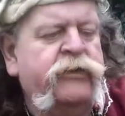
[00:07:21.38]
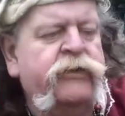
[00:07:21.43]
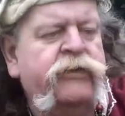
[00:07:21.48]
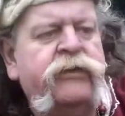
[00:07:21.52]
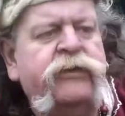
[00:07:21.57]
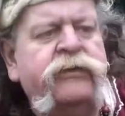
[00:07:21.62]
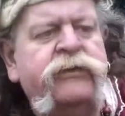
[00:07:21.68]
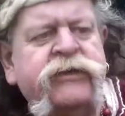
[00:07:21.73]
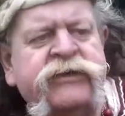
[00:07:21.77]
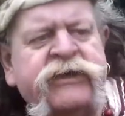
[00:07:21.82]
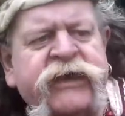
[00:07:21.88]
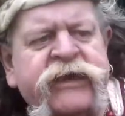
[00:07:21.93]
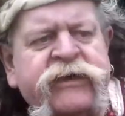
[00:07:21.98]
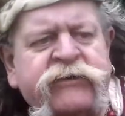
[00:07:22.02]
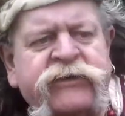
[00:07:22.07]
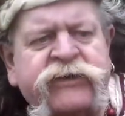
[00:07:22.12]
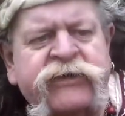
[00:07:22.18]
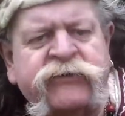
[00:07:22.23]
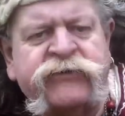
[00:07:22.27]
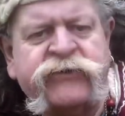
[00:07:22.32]
A
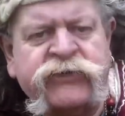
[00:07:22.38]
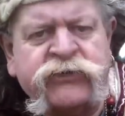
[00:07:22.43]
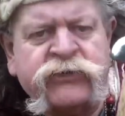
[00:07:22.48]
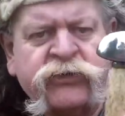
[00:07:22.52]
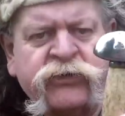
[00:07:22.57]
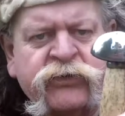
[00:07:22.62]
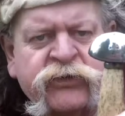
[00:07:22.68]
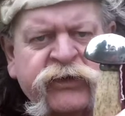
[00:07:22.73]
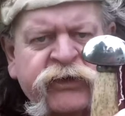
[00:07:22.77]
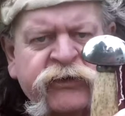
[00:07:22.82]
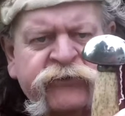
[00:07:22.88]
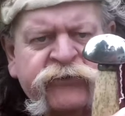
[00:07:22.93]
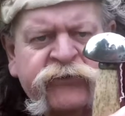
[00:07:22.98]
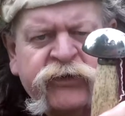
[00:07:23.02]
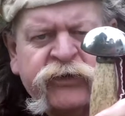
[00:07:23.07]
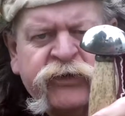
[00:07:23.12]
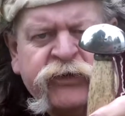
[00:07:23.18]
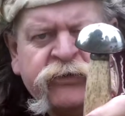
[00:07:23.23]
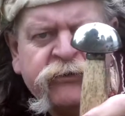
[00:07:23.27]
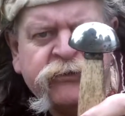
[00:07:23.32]
decorative sword, and if you
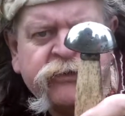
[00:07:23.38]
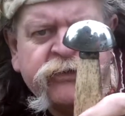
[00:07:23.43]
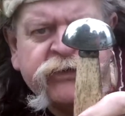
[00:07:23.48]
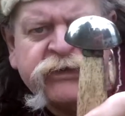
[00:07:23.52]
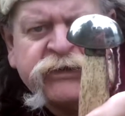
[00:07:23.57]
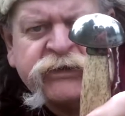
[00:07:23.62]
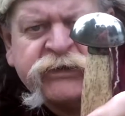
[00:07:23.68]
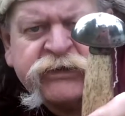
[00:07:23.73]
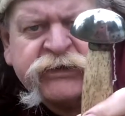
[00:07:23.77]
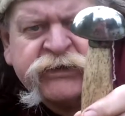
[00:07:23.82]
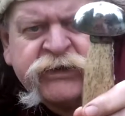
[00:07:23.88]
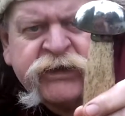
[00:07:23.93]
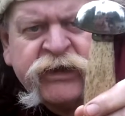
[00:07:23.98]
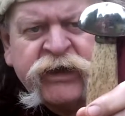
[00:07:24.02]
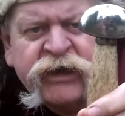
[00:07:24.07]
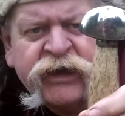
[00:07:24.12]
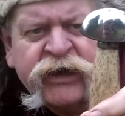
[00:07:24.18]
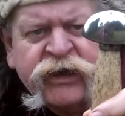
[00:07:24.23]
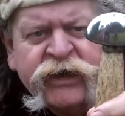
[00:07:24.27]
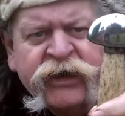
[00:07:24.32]
notice,
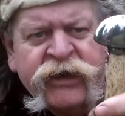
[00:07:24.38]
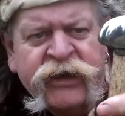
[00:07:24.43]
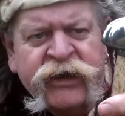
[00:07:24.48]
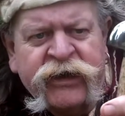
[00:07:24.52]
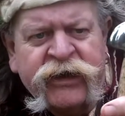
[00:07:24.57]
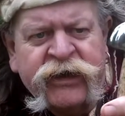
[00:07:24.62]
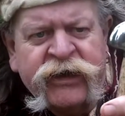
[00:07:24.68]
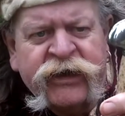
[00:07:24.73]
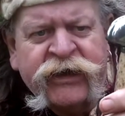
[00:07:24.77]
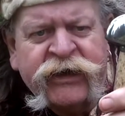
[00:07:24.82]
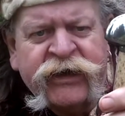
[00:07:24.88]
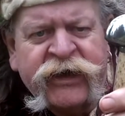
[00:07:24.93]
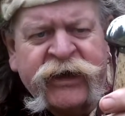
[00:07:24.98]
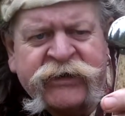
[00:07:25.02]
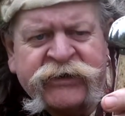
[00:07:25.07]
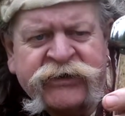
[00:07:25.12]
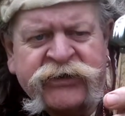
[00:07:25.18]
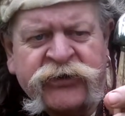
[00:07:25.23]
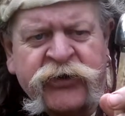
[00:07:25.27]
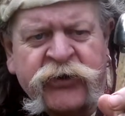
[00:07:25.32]
it
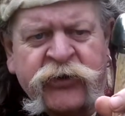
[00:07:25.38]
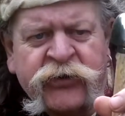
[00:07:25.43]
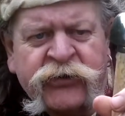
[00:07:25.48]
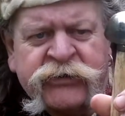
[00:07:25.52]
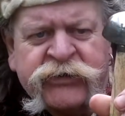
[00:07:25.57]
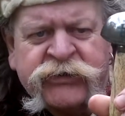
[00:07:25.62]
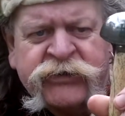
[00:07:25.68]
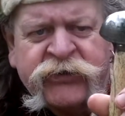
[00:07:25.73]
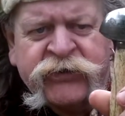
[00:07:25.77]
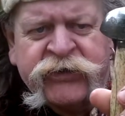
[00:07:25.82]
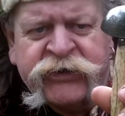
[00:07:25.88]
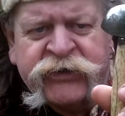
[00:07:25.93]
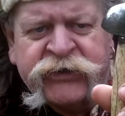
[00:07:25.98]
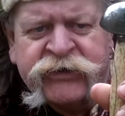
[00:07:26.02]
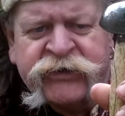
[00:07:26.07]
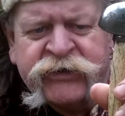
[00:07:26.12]
has a cross on it.